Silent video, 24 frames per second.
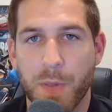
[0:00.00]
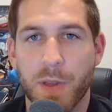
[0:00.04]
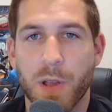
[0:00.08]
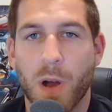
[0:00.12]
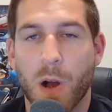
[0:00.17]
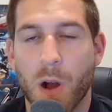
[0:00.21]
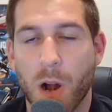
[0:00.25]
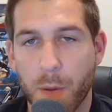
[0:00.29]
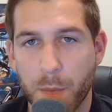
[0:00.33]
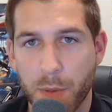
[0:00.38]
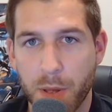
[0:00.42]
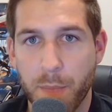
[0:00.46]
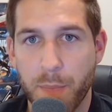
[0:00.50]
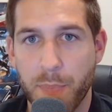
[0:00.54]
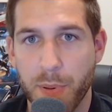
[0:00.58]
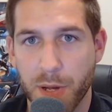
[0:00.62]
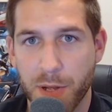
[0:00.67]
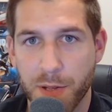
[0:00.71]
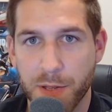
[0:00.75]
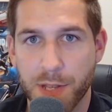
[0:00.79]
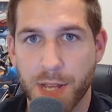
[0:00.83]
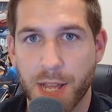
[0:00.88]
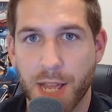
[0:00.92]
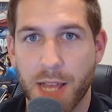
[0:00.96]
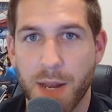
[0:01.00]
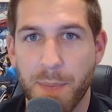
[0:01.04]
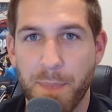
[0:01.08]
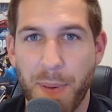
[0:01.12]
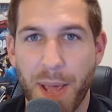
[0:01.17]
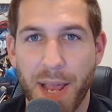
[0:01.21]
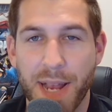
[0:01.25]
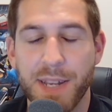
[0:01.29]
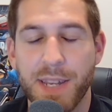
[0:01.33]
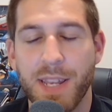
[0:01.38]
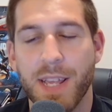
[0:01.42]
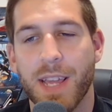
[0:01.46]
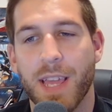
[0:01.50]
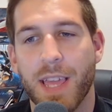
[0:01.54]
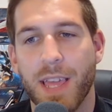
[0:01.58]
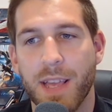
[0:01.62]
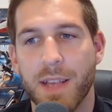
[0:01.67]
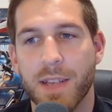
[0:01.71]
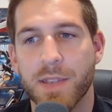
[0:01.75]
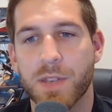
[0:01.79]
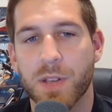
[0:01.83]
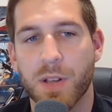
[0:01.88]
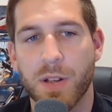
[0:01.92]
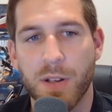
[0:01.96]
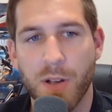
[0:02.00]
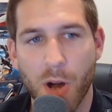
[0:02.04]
the army building and painting is